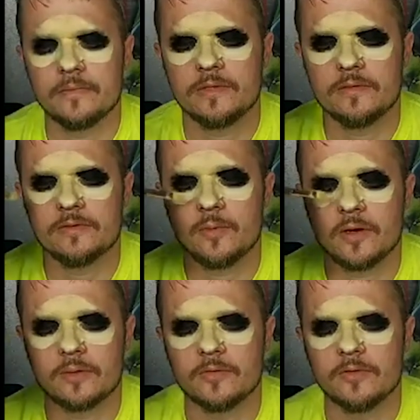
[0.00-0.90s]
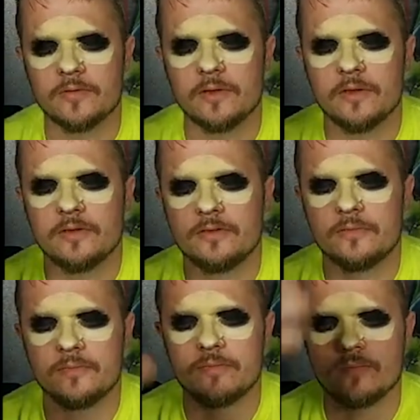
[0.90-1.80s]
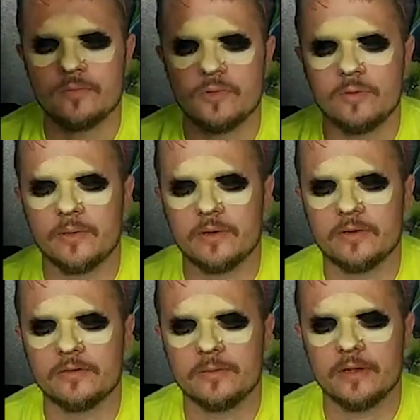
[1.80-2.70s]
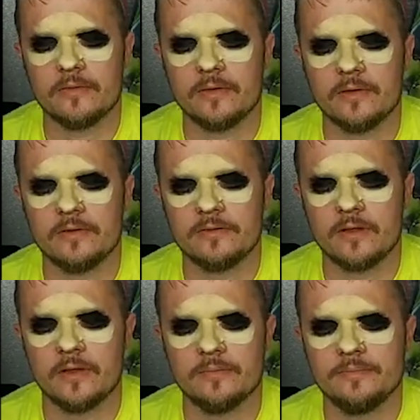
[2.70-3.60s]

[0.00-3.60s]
It's waterproof, you know, just pool parties, whatever, you know, just tell them.